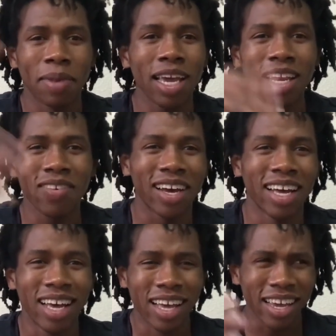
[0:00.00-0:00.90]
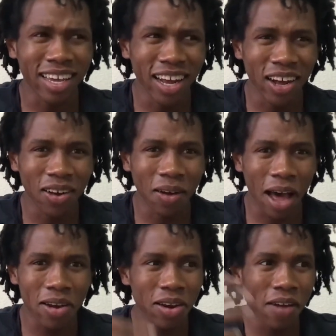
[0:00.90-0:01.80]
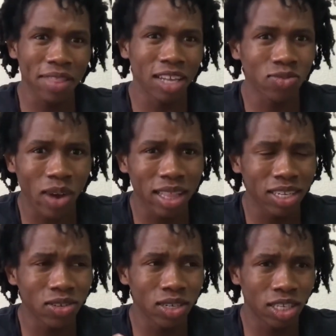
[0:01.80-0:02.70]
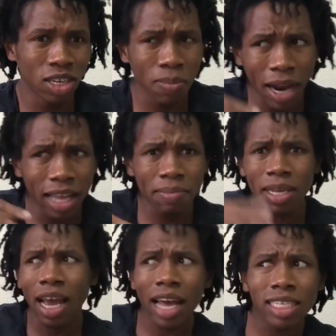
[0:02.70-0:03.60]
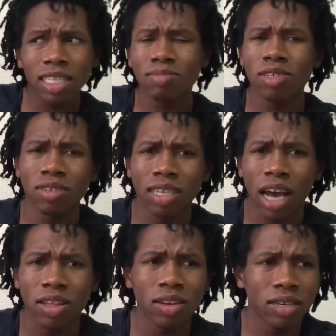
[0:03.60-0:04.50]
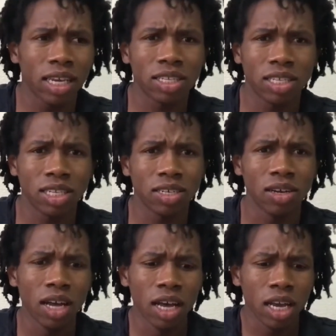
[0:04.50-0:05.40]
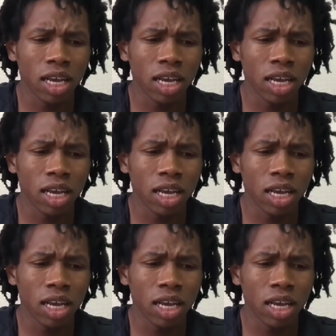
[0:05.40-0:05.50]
But anyway, you know, I don't know if that's why they do it too, but I mean, I see them do it to other little kids too,